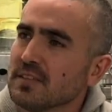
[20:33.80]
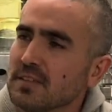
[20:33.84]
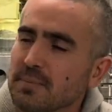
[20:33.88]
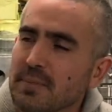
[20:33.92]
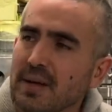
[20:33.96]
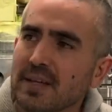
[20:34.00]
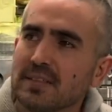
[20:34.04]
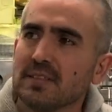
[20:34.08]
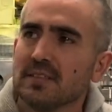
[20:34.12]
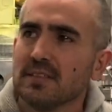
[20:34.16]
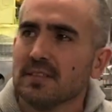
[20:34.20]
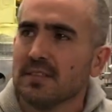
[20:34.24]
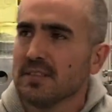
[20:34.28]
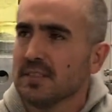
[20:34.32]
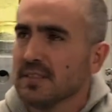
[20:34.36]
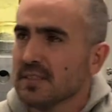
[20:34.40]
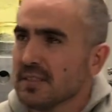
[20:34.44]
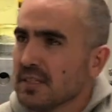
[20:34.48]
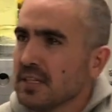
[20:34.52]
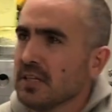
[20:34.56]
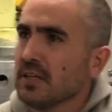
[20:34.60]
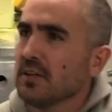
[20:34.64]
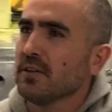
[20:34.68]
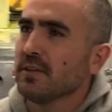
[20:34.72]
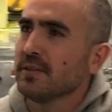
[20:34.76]
essences
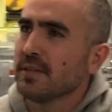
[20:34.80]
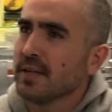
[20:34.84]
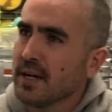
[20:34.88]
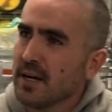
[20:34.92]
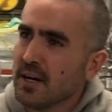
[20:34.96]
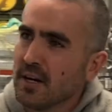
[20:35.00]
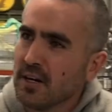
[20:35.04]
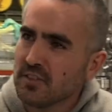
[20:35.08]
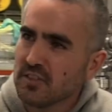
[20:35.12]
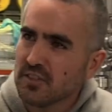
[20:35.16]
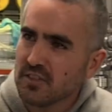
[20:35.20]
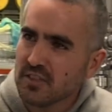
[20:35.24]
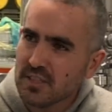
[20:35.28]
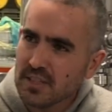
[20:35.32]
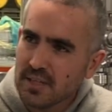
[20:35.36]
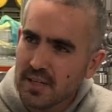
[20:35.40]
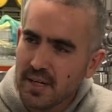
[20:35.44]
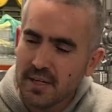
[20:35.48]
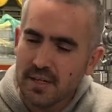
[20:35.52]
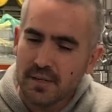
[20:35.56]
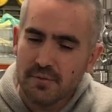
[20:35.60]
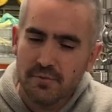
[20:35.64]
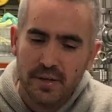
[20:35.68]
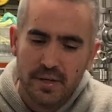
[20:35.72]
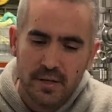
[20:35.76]
here and there just to kind
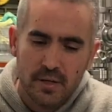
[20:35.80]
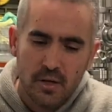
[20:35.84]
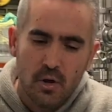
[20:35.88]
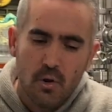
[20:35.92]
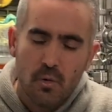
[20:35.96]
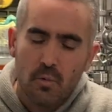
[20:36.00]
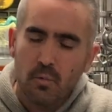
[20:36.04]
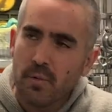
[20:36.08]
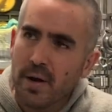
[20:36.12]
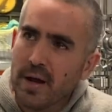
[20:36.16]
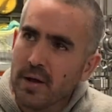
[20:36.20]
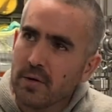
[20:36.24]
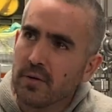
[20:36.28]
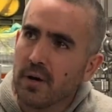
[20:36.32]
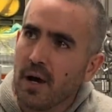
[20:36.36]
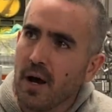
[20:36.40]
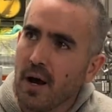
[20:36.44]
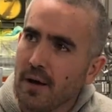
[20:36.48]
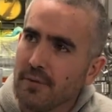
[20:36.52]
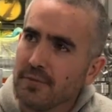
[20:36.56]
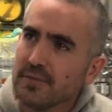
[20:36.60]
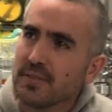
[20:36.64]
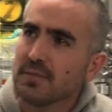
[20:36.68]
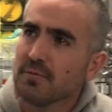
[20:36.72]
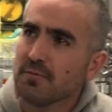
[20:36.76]
of like round
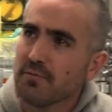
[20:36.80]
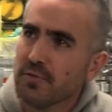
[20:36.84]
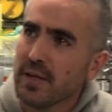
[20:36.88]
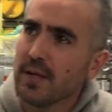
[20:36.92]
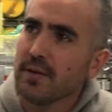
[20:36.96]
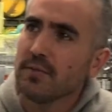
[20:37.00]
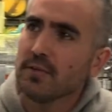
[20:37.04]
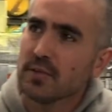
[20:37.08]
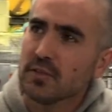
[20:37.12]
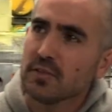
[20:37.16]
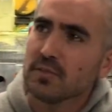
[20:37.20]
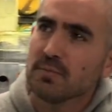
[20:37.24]
off some flavors from